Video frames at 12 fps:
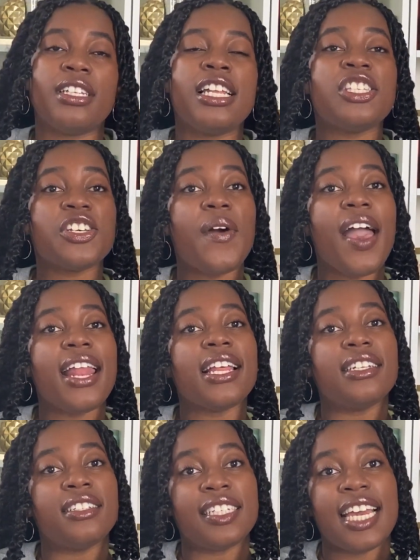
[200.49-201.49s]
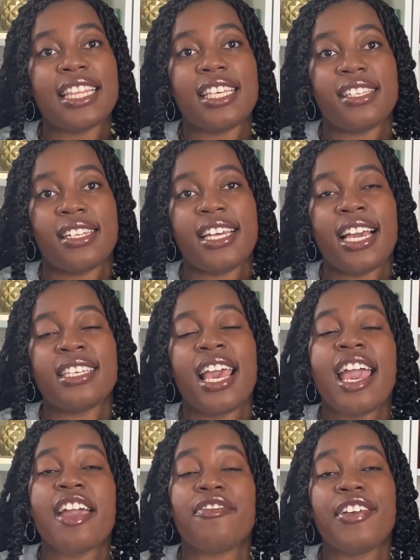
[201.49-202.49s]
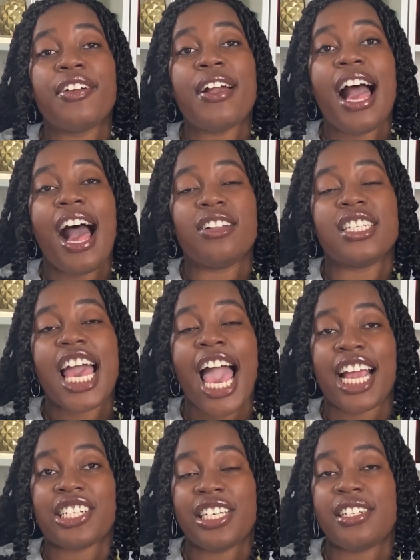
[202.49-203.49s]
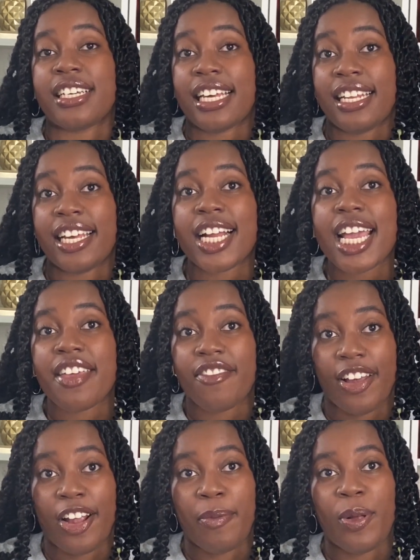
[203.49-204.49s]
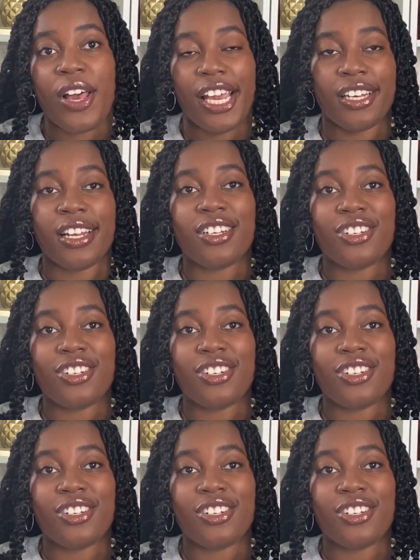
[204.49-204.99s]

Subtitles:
Let's go ahead and look at the syntax and figure out how to actually declare a variable in